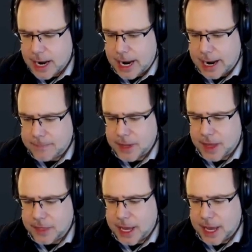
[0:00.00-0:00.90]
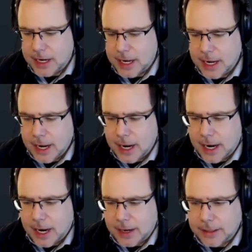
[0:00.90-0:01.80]
And then
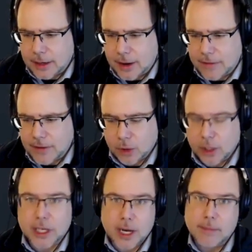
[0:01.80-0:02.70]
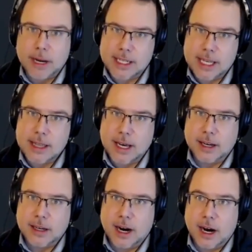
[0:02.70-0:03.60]
having really cut my teeth
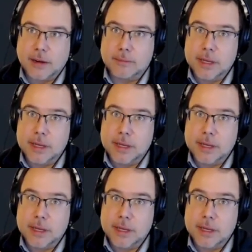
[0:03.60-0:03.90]
on